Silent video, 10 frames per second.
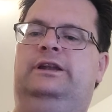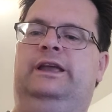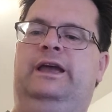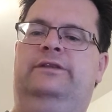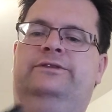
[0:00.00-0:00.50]
and
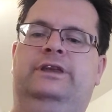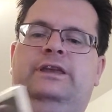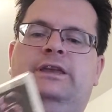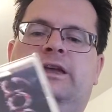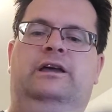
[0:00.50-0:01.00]
I got
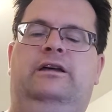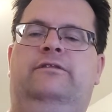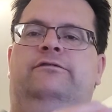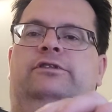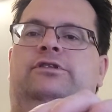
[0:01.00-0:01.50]
the
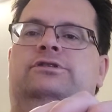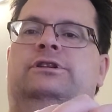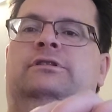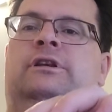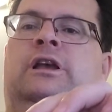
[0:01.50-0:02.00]
uh,
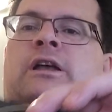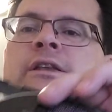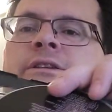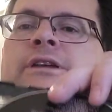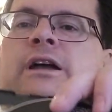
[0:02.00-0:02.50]
version
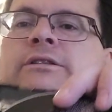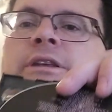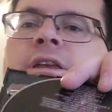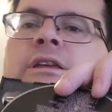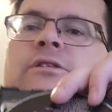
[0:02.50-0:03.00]
that's got
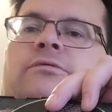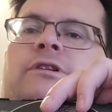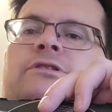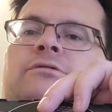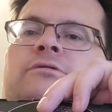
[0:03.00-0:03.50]
the
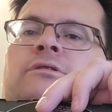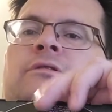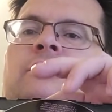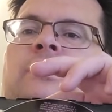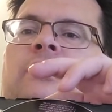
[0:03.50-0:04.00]
original,
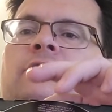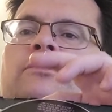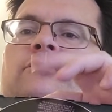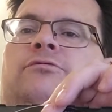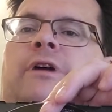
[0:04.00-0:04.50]
uh,
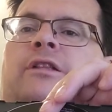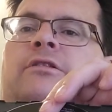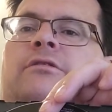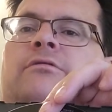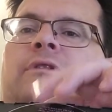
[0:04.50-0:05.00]
the, the,
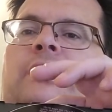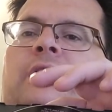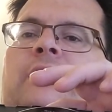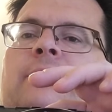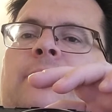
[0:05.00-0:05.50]
regular
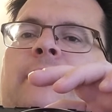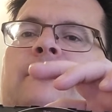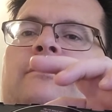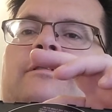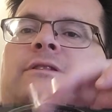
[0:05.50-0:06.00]
um,
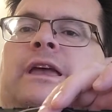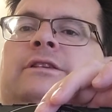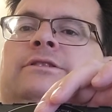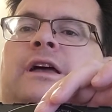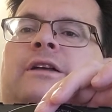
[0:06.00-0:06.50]

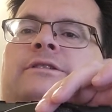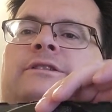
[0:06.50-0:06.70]
10 song